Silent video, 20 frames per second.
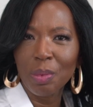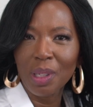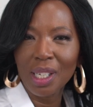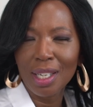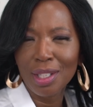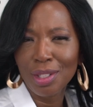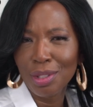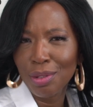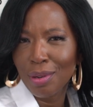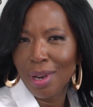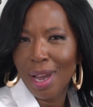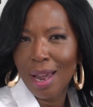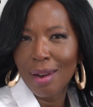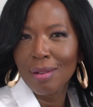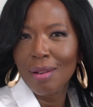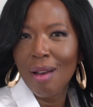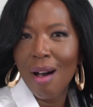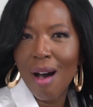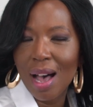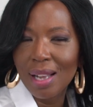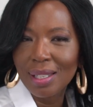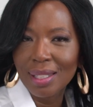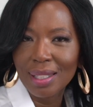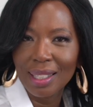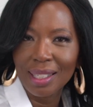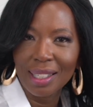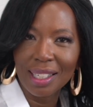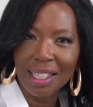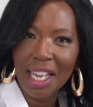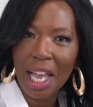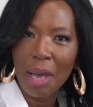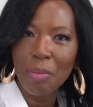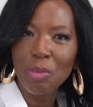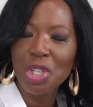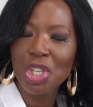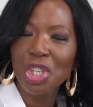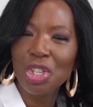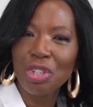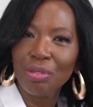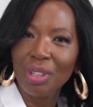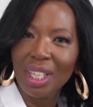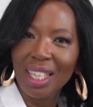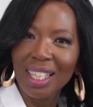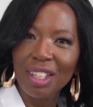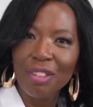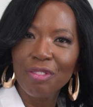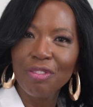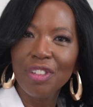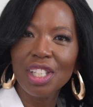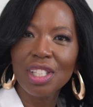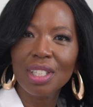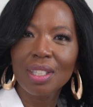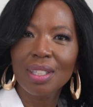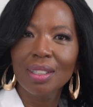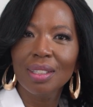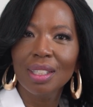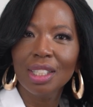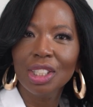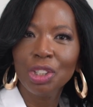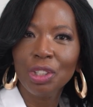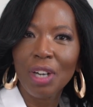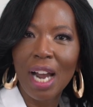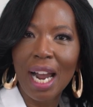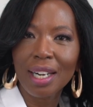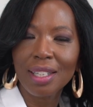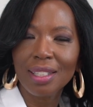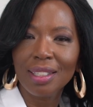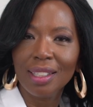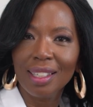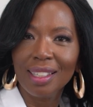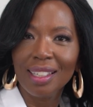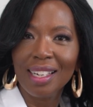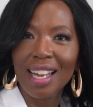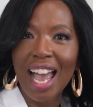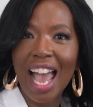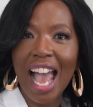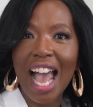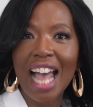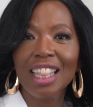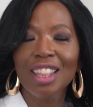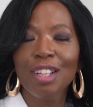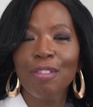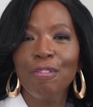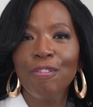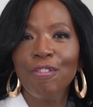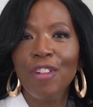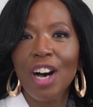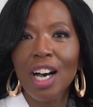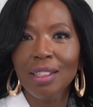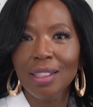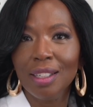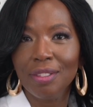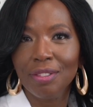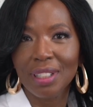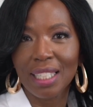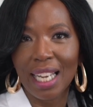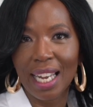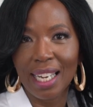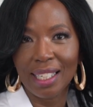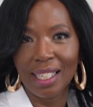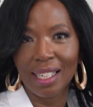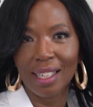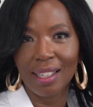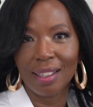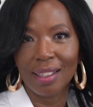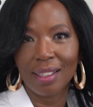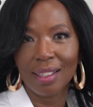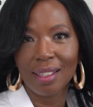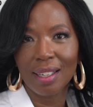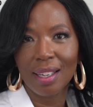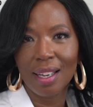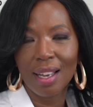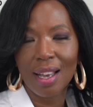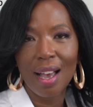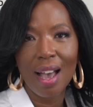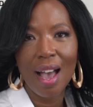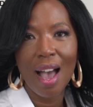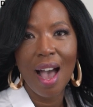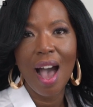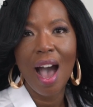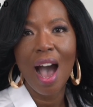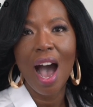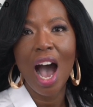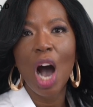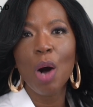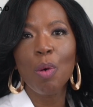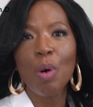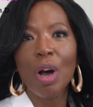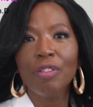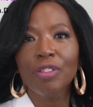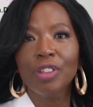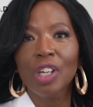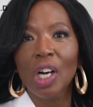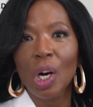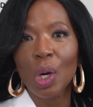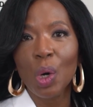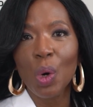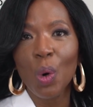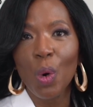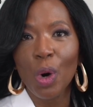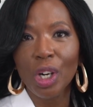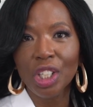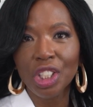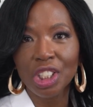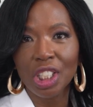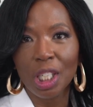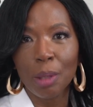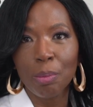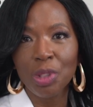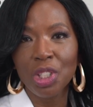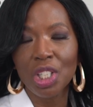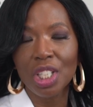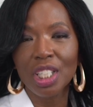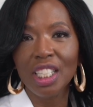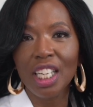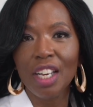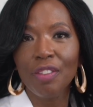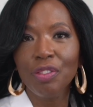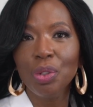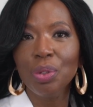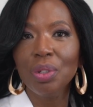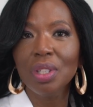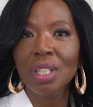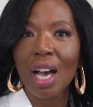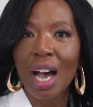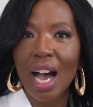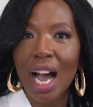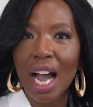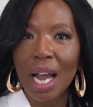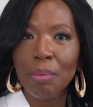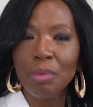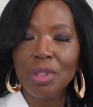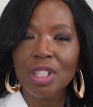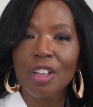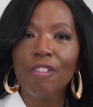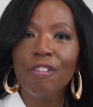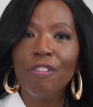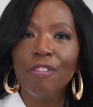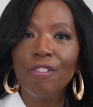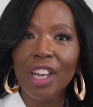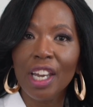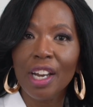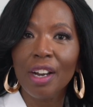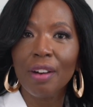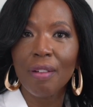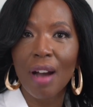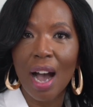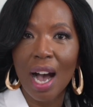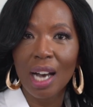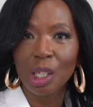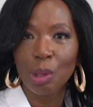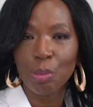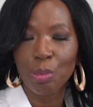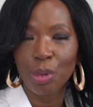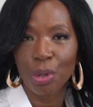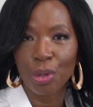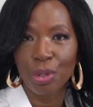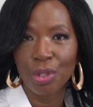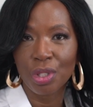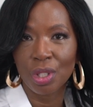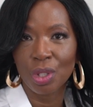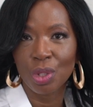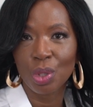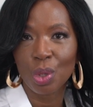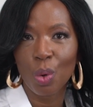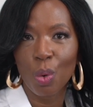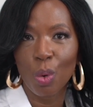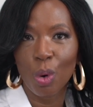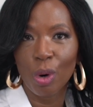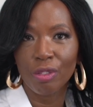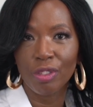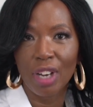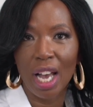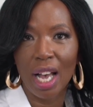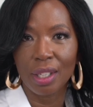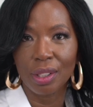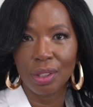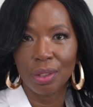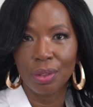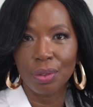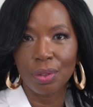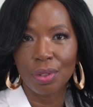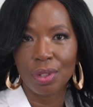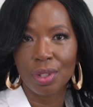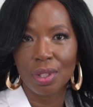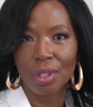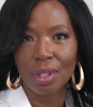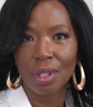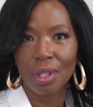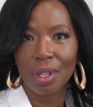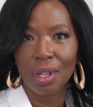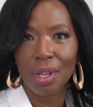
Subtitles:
because you get lost in the chemistry and the physical attraction and the fun of dating. However, a courtship should give you time to figure out a person's core values.